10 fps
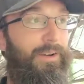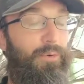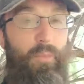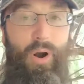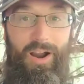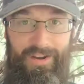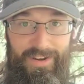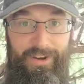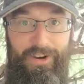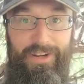
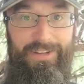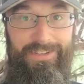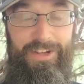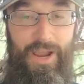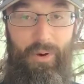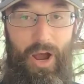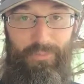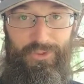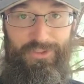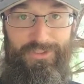proprietary type
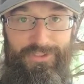options.